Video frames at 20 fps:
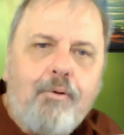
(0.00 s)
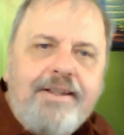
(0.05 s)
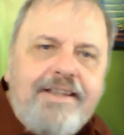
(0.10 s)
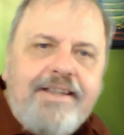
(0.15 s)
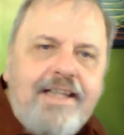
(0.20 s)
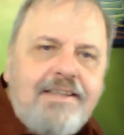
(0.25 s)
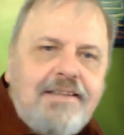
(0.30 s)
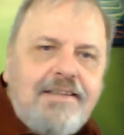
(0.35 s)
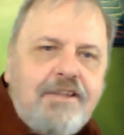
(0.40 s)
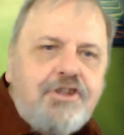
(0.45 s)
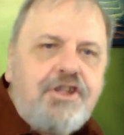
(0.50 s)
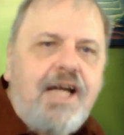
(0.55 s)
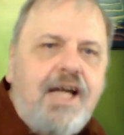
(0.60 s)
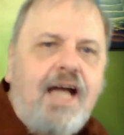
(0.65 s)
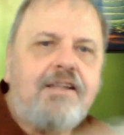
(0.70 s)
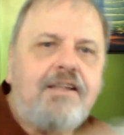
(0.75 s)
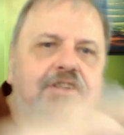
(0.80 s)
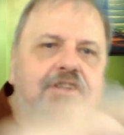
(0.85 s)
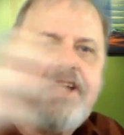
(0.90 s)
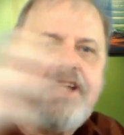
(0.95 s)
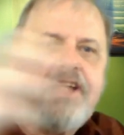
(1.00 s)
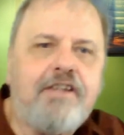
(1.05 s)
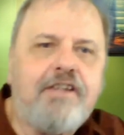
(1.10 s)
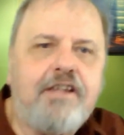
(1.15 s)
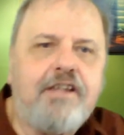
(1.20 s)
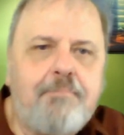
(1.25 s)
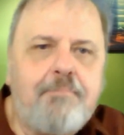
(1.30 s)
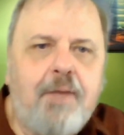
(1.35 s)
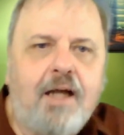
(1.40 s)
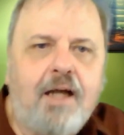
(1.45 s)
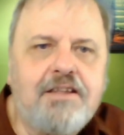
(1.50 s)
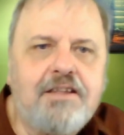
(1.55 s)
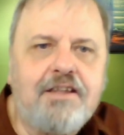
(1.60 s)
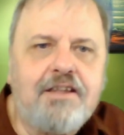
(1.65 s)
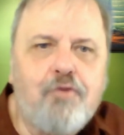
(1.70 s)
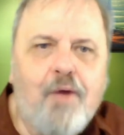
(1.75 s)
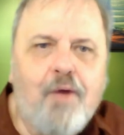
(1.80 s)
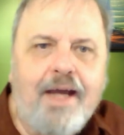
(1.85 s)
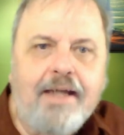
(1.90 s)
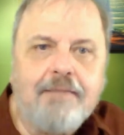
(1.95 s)
bringing the challenge out in a
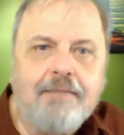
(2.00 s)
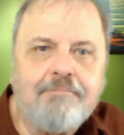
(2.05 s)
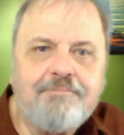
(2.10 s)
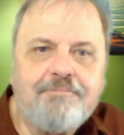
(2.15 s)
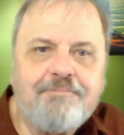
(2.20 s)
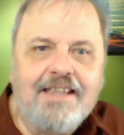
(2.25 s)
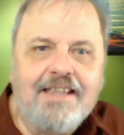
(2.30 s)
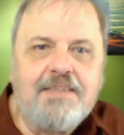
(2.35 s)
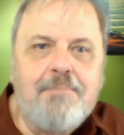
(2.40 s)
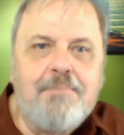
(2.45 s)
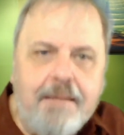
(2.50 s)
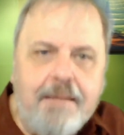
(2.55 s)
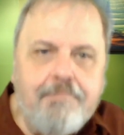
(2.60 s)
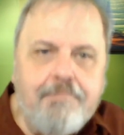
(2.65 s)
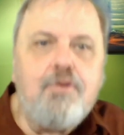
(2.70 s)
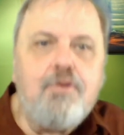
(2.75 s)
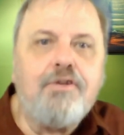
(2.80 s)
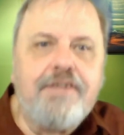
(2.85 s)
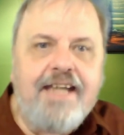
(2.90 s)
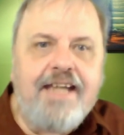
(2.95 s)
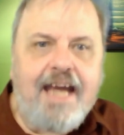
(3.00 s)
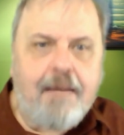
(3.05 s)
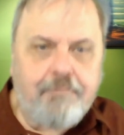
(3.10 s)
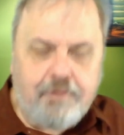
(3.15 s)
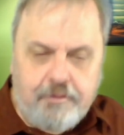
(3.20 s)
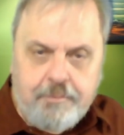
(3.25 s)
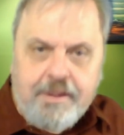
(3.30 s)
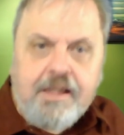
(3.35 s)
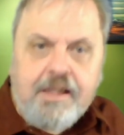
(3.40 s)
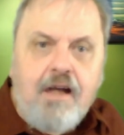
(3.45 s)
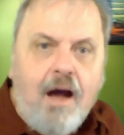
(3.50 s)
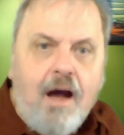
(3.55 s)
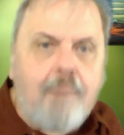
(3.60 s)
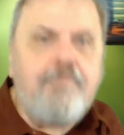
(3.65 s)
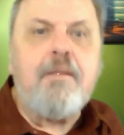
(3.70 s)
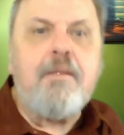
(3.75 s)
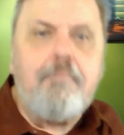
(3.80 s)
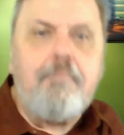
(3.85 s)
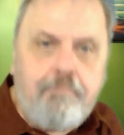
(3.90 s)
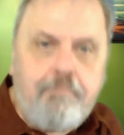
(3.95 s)
positive way. It's my boot camp to
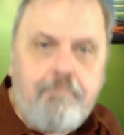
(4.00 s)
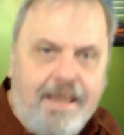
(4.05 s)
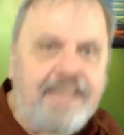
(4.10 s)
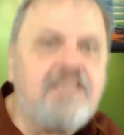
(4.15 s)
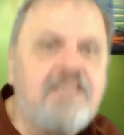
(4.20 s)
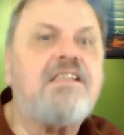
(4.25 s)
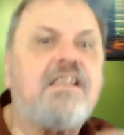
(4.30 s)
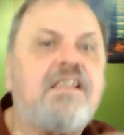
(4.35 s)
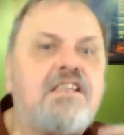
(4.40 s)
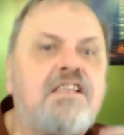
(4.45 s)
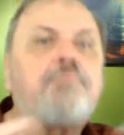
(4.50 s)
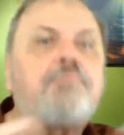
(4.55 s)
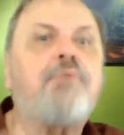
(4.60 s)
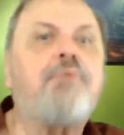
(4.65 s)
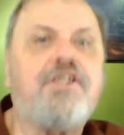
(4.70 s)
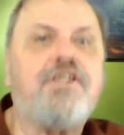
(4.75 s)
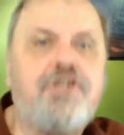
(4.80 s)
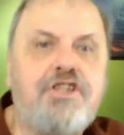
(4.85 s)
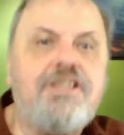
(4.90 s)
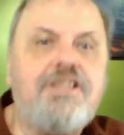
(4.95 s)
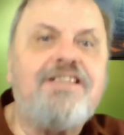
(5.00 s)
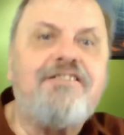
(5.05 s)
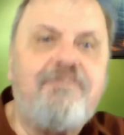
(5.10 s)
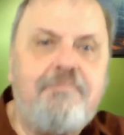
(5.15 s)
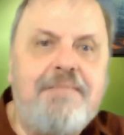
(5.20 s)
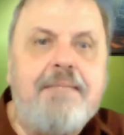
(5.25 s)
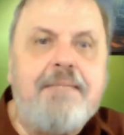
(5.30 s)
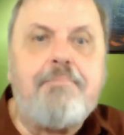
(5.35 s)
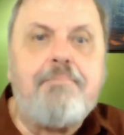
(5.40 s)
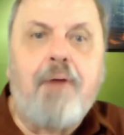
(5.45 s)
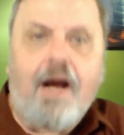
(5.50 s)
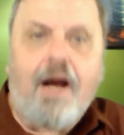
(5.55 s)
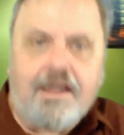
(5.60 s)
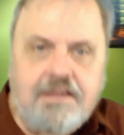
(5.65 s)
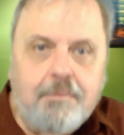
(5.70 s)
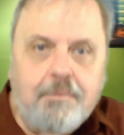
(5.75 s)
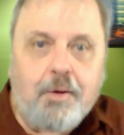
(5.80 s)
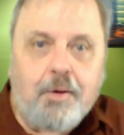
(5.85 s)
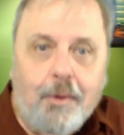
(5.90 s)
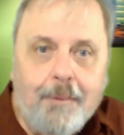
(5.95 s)
become the best expression of me
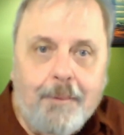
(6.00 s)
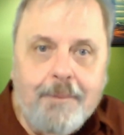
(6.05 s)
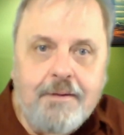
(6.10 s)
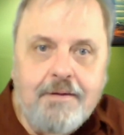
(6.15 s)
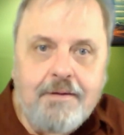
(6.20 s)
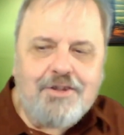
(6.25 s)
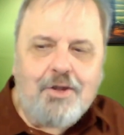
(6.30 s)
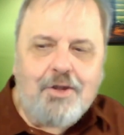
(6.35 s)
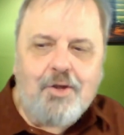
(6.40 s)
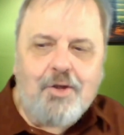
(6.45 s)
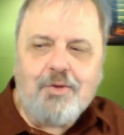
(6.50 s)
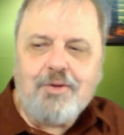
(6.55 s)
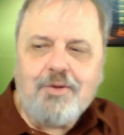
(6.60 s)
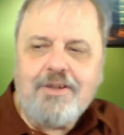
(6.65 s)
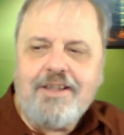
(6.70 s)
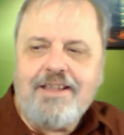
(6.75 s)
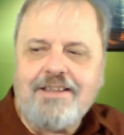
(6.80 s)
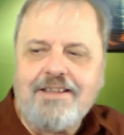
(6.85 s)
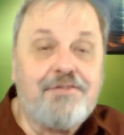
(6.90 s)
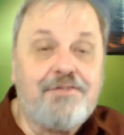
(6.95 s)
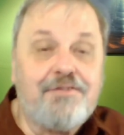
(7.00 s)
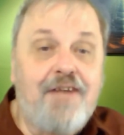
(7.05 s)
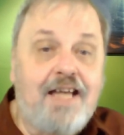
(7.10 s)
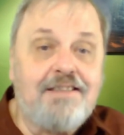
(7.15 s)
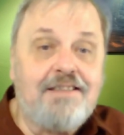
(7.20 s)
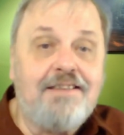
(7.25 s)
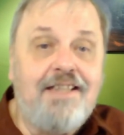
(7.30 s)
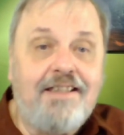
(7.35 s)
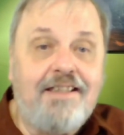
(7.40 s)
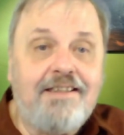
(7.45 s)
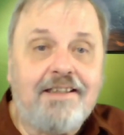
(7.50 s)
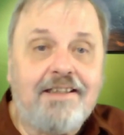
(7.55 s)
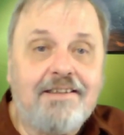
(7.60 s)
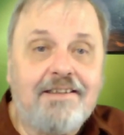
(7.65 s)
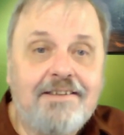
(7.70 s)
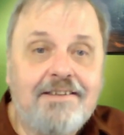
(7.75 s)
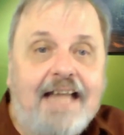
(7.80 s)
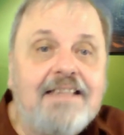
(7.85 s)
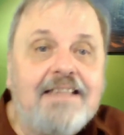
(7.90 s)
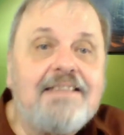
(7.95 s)
possible. So it's fascinating.
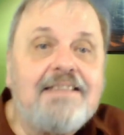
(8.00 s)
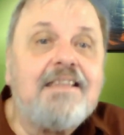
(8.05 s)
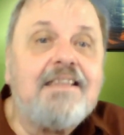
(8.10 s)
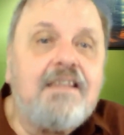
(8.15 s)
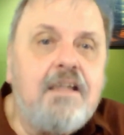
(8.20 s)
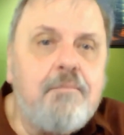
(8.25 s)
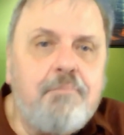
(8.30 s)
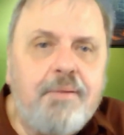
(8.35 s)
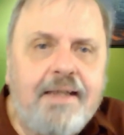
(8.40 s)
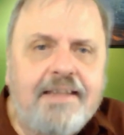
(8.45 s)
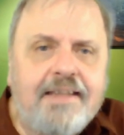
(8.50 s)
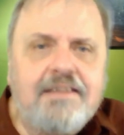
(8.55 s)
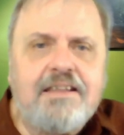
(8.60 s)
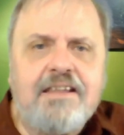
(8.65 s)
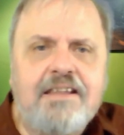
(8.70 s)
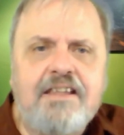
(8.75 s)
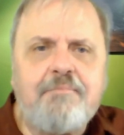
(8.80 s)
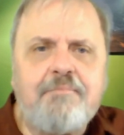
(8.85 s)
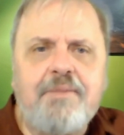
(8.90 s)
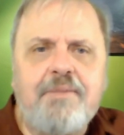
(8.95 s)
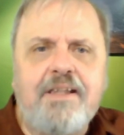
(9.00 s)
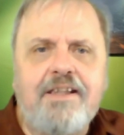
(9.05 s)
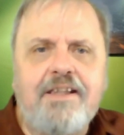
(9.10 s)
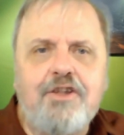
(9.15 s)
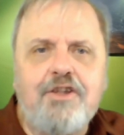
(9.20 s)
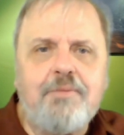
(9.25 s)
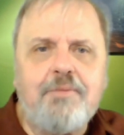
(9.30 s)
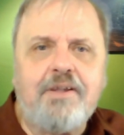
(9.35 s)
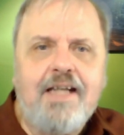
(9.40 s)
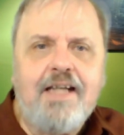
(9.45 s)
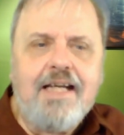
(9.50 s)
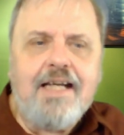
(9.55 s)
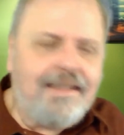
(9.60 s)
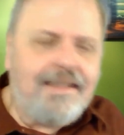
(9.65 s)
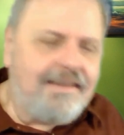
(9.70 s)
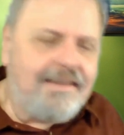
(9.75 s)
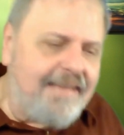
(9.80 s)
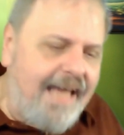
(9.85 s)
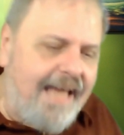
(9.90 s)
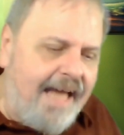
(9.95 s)
That's the complexity of being human.
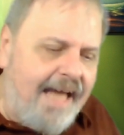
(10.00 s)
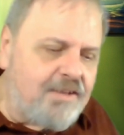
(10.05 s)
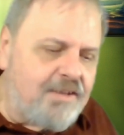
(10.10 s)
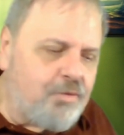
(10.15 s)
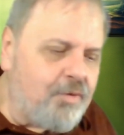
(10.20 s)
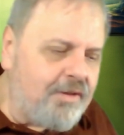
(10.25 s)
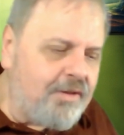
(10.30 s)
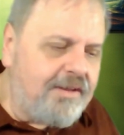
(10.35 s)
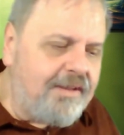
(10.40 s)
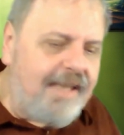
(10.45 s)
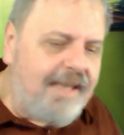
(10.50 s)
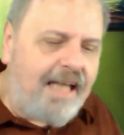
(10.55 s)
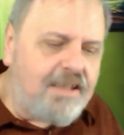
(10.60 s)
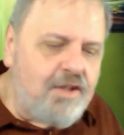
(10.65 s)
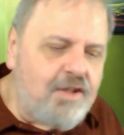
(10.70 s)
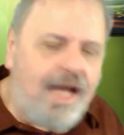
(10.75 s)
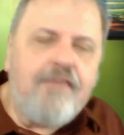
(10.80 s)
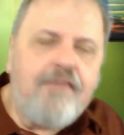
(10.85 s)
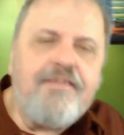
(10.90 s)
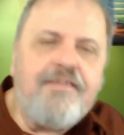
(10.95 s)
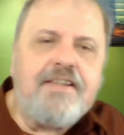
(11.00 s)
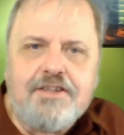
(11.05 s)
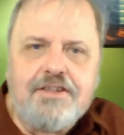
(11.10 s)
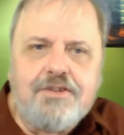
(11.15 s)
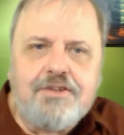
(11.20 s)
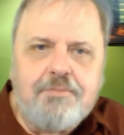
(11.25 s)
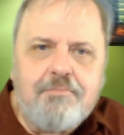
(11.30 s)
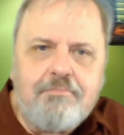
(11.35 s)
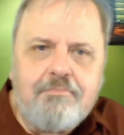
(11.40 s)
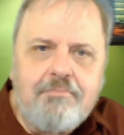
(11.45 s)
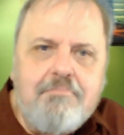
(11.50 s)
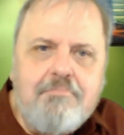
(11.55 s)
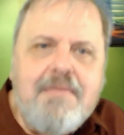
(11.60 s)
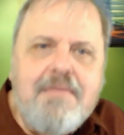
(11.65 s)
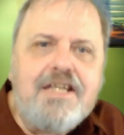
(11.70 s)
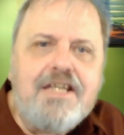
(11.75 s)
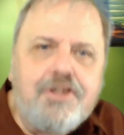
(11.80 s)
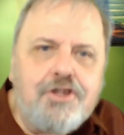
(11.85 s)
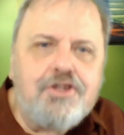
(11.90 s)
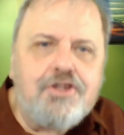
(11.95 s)
That's what that's how this
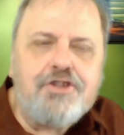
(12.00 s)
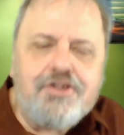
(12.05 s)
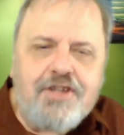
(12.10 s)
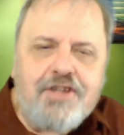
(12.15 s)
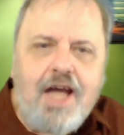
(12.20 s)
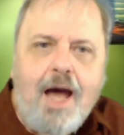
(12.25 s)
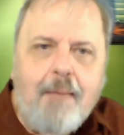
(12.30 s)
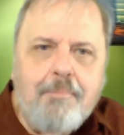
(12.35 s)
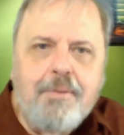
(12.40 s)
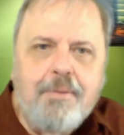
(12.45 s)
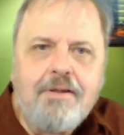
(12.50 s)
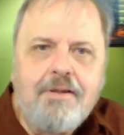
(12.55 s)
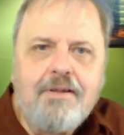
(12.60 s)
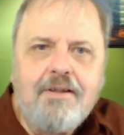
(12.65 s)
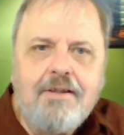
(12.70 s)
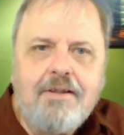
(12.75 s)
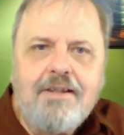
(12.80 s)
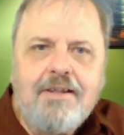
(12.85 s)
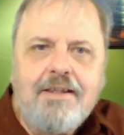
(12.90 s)
measures up